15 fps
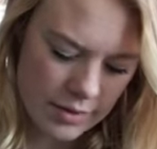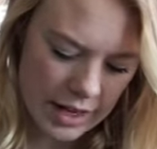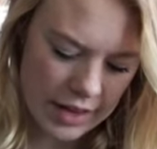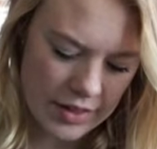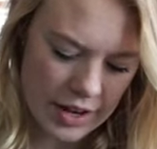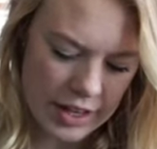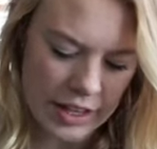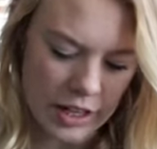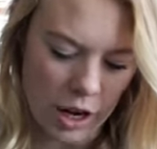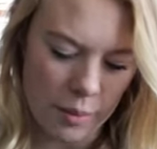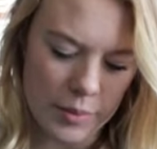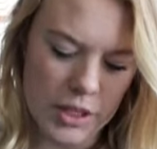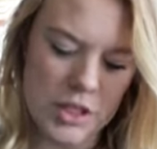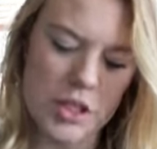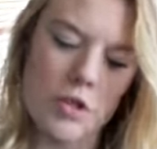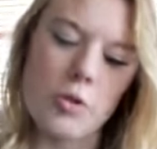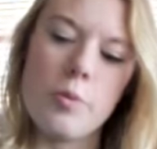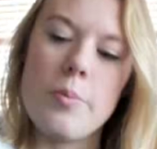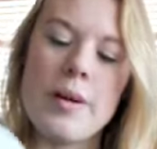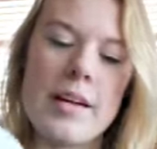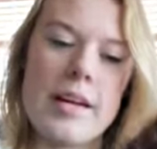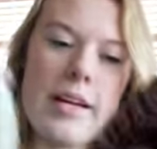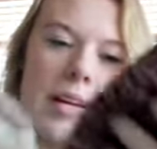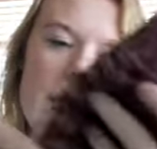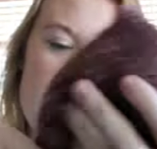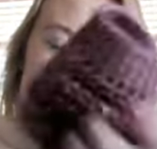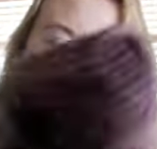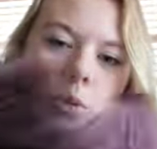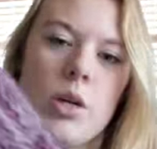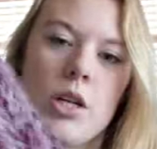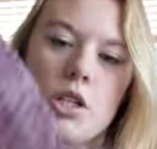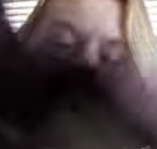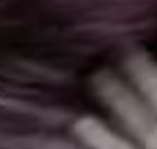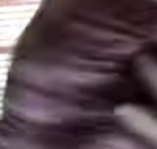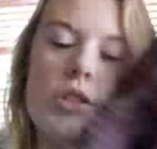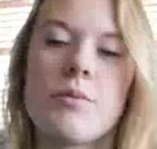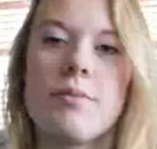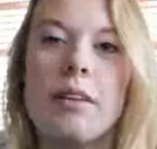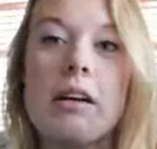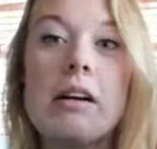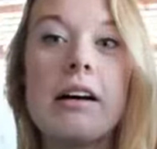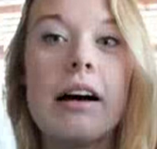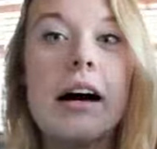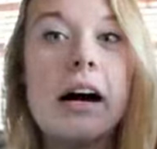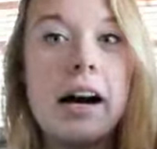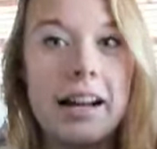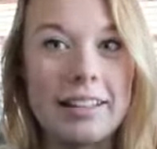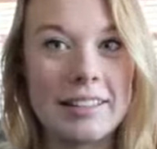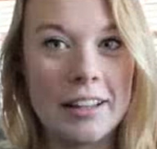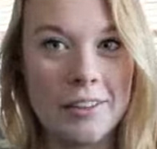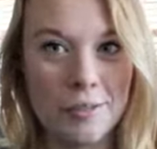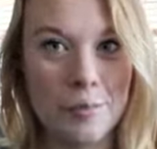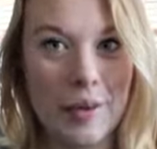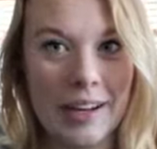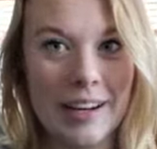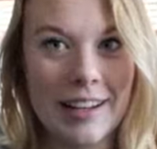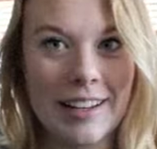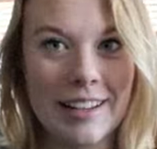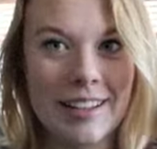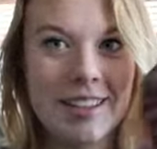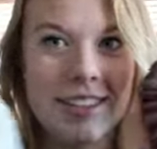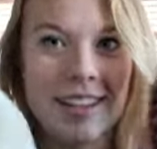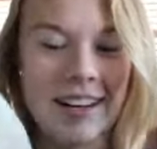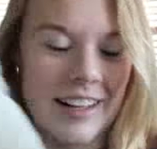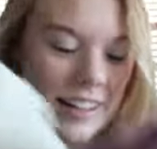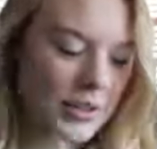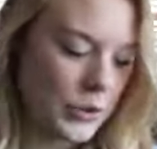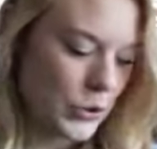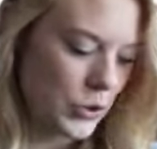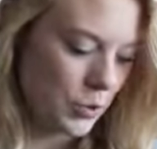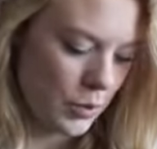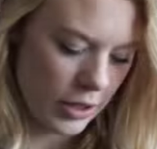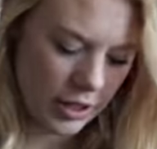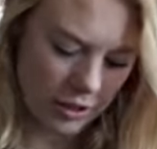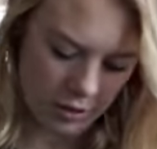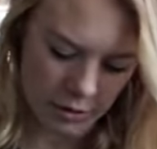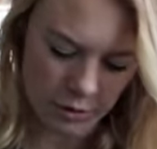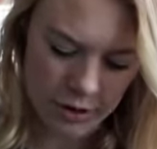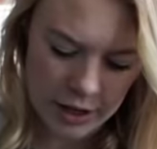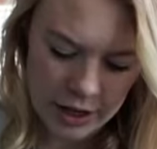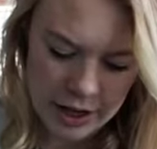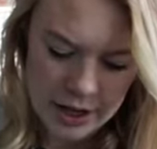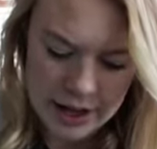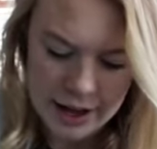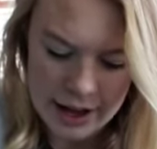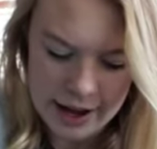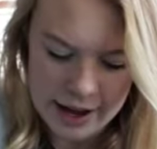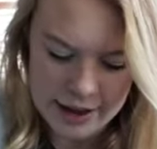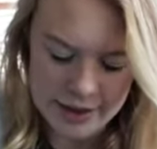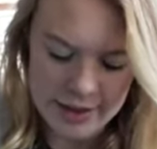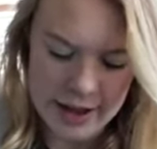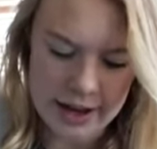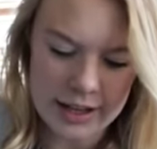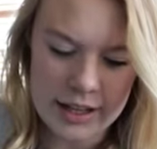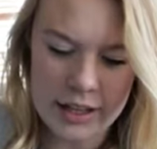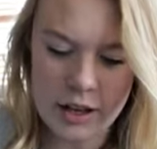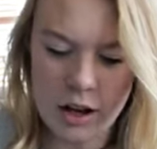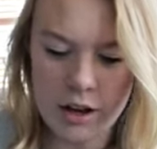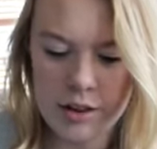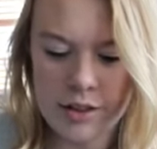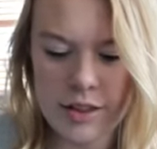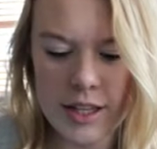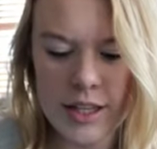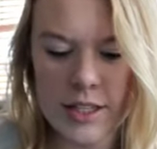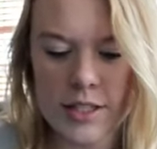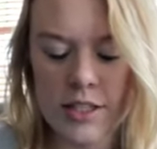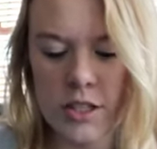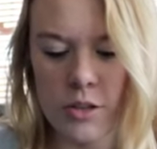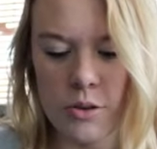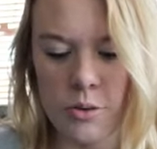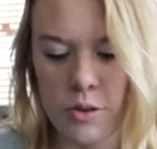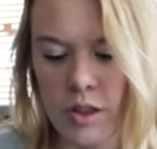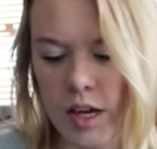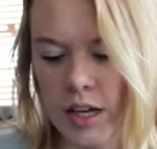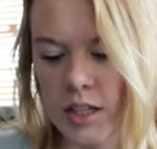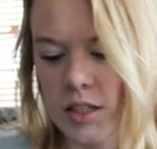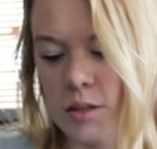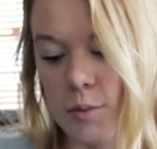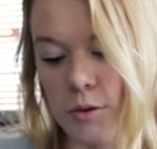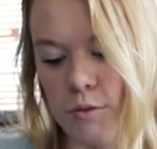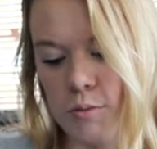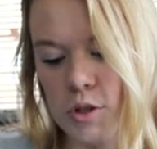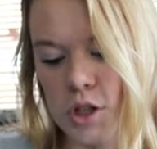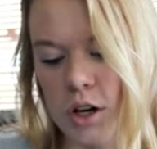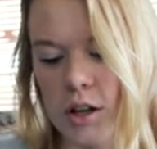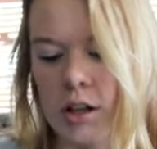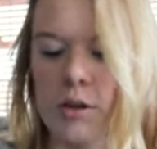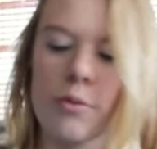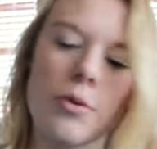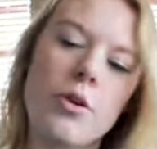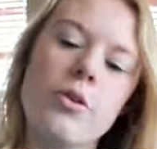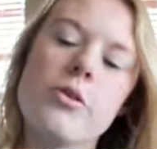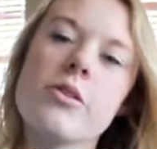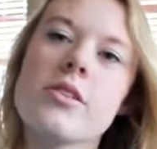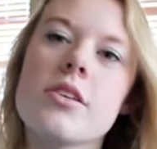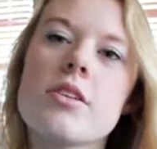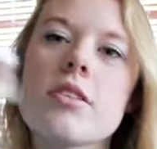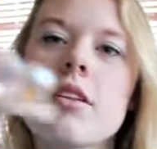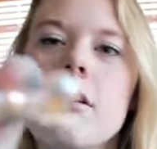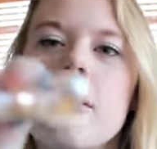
And then he got me two beanies, which I love beanies and I think they're super cute. And then he got these two things, both from Charlotte Russe. There's a